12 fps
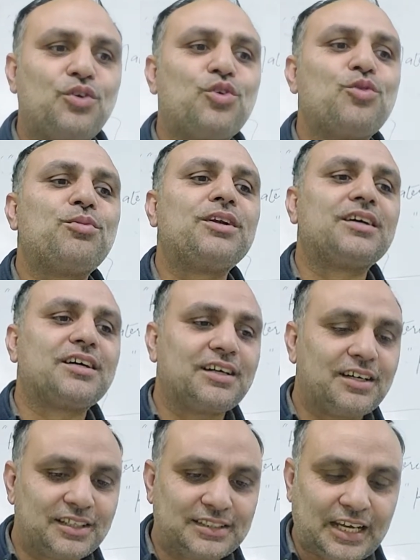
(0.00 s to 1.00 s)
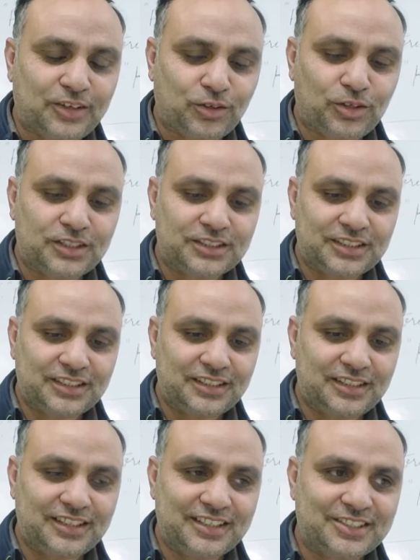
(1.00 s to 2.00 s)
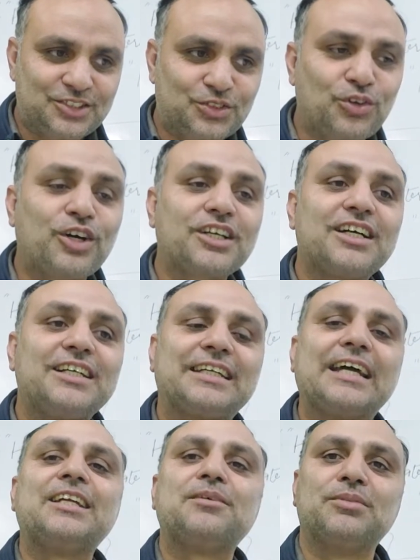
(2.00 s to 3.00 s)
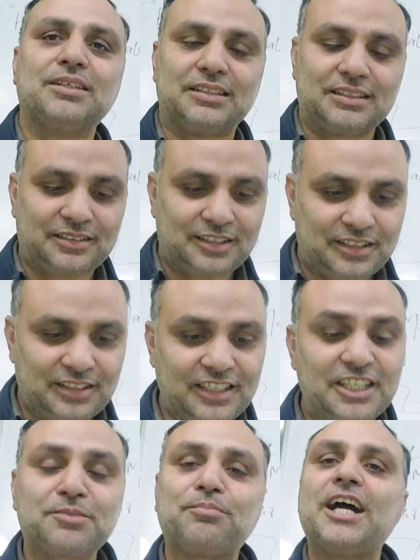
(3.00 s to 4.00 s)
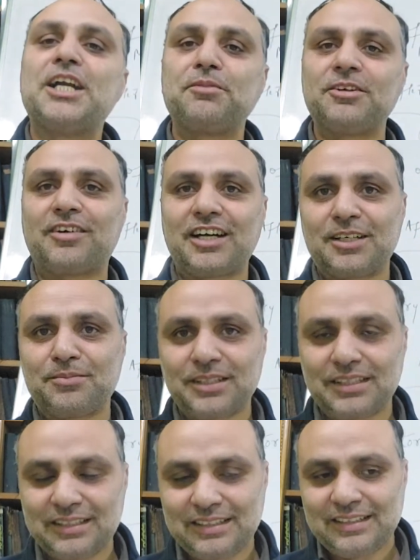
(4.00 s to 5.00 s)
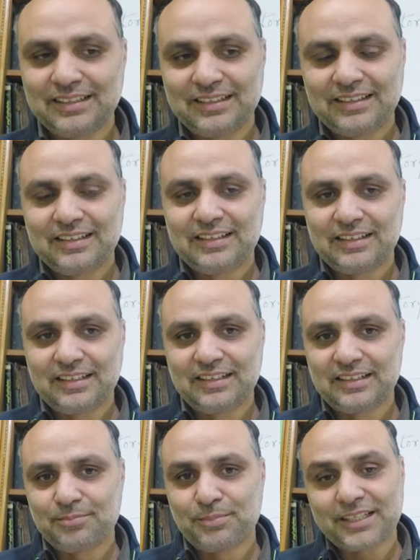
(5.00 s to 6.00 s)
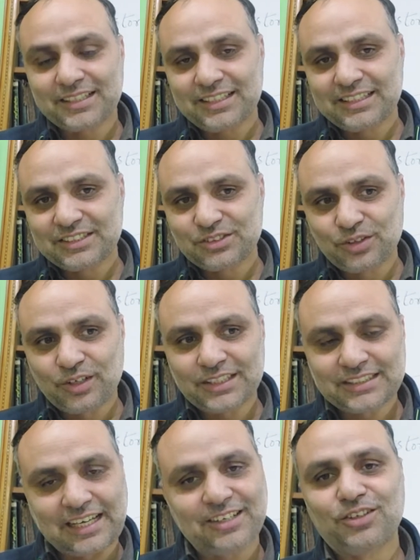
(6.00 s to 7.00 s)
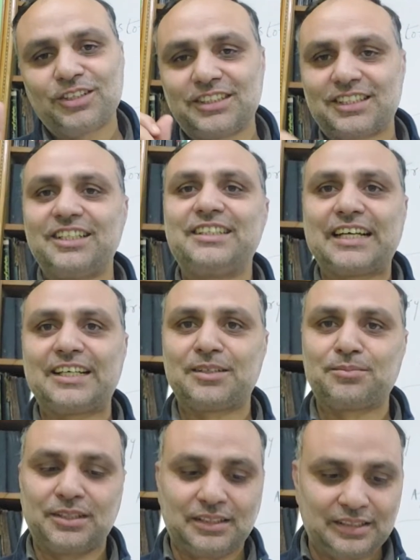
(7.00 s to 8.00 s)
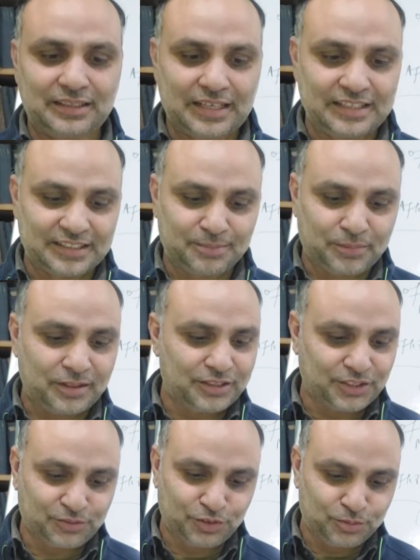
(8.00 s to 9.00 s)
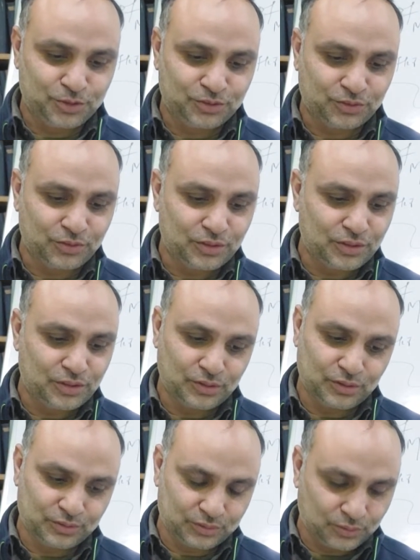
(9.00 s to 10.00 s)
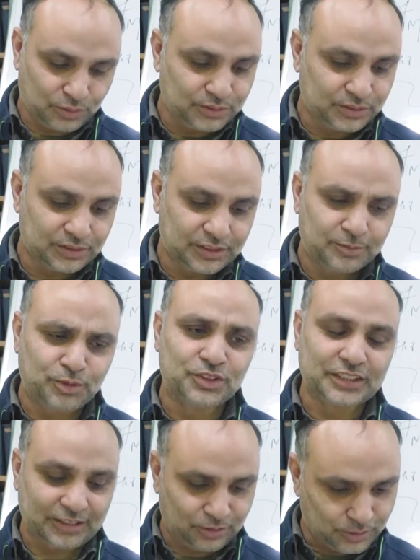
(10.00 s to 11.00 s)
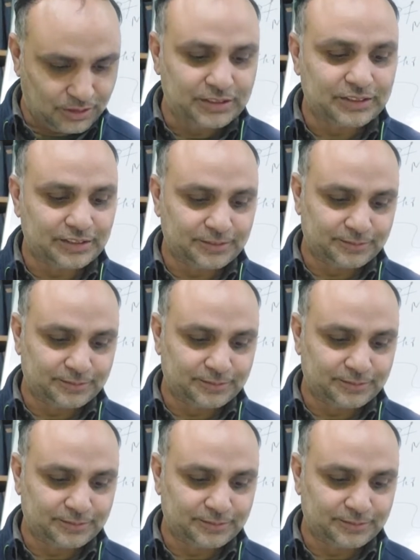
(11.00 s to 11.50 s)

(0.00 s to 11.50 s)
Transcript: human psychology is not tenable. It might be viable, but it's not psychologically tenable as a part of human psychology.